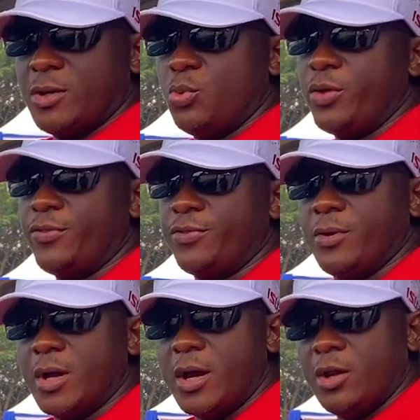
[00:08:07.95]
with
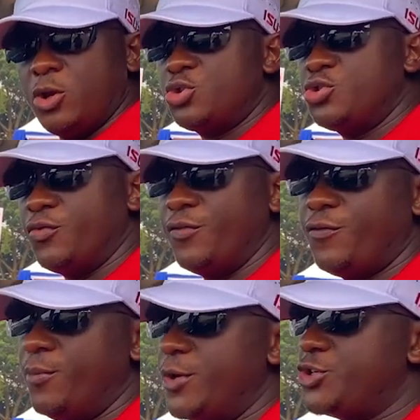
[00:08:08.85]
uh, lots of
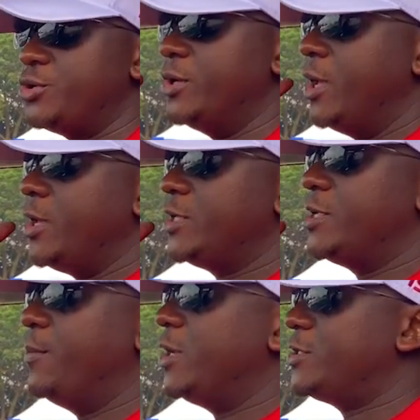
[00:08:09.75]
information
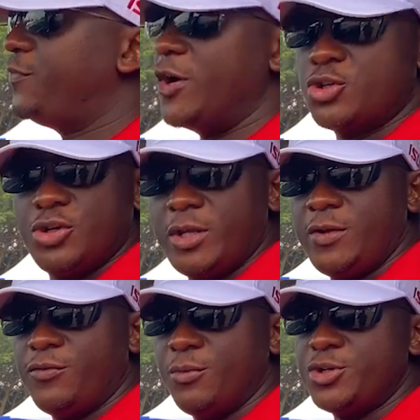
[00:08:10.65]
it's a multifunction
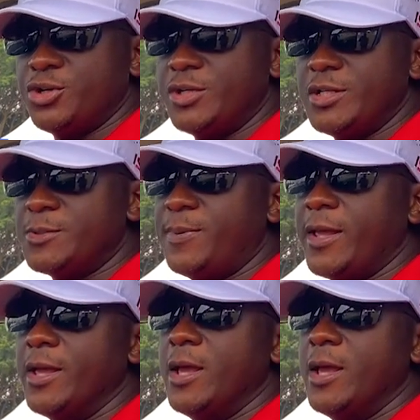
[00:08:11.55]
information display